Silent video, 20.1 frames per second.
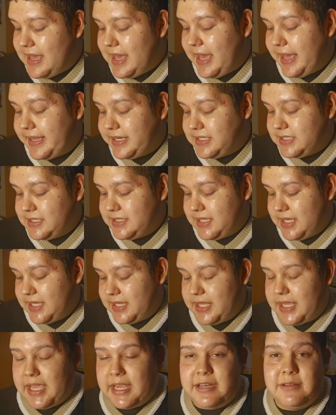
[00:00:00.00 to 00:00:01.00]
I just think
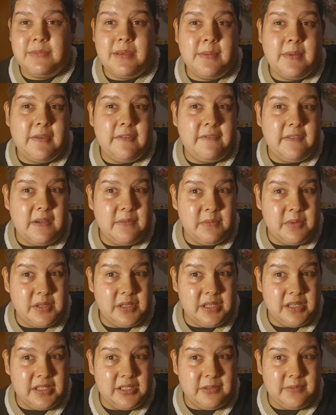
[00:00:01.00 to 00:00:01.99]
they kind of maybe
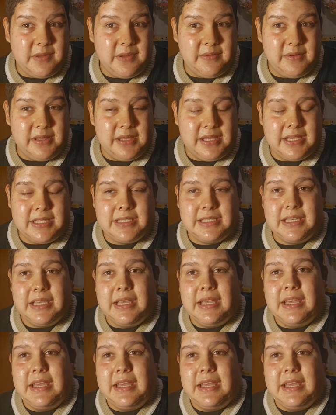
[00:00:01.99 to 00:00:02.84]
fumbled a little bit with this.